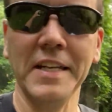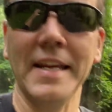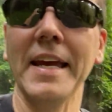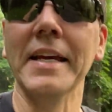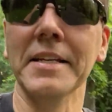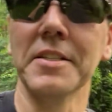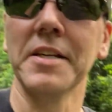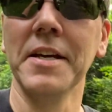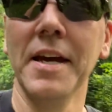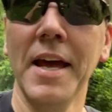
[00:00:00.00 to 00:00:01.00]
days.
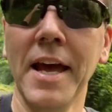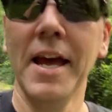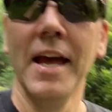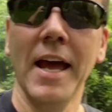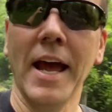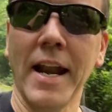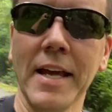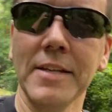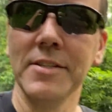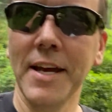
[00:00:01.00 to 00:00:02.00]
And I
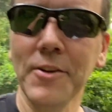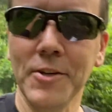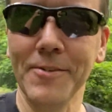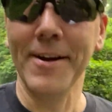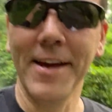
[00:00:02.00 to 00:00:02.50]
can tell you,